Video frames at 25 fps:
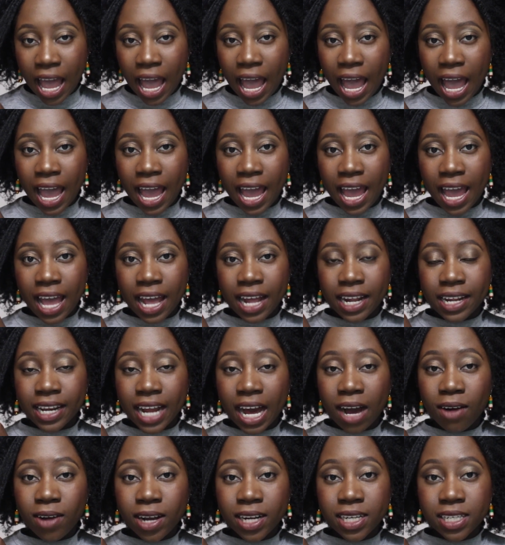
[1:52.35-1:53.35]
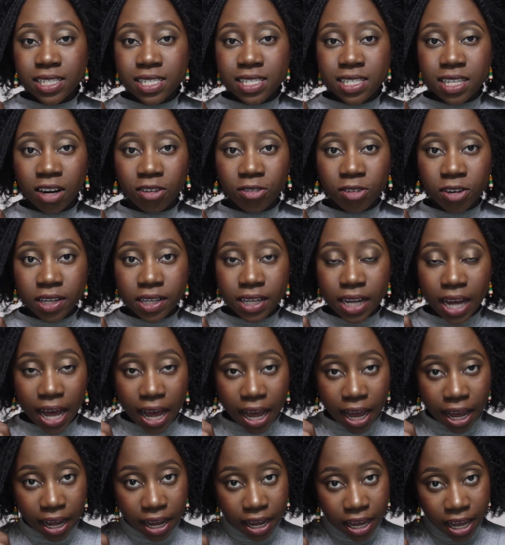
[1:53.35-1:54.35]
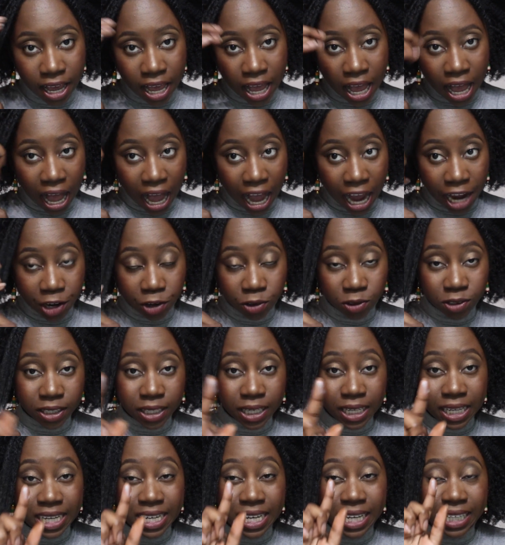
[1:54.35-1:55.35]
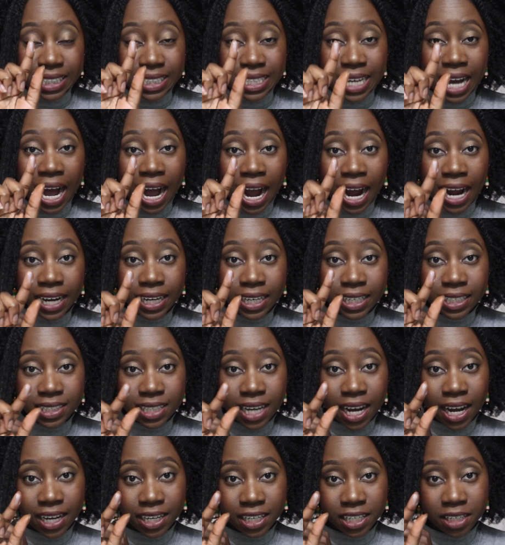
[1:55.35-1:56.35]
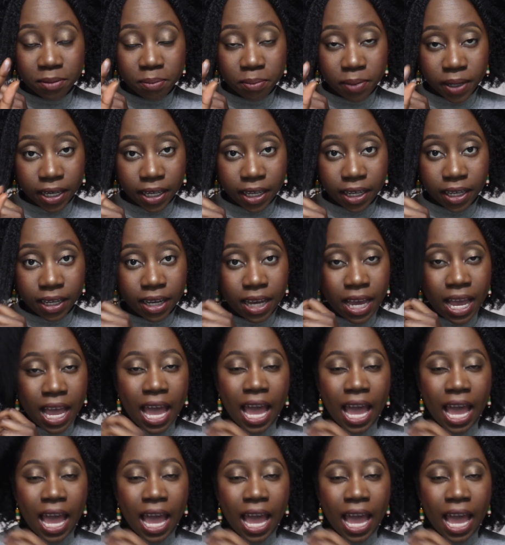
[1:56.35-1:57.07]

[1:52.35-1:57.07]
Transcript: And now I discovered that I only need a tiny bit.